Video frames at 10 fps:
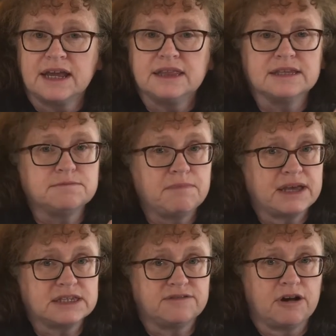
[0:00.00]
this
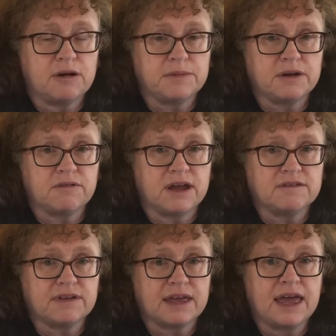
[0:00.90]
massive army
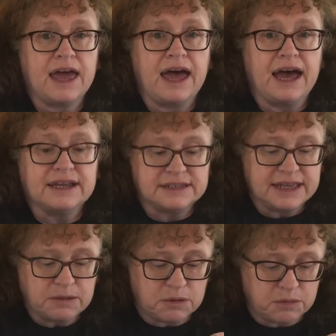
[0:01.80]
arriving and they
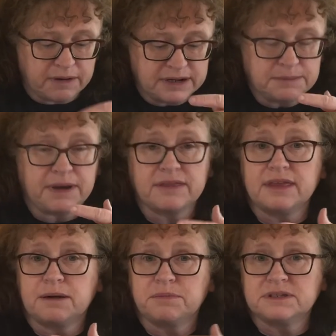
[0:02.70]
were worried about
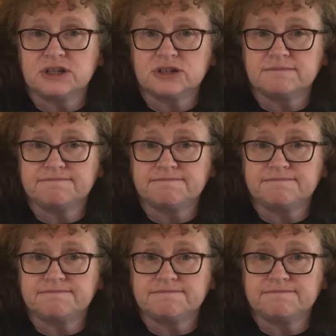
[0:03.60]
their position.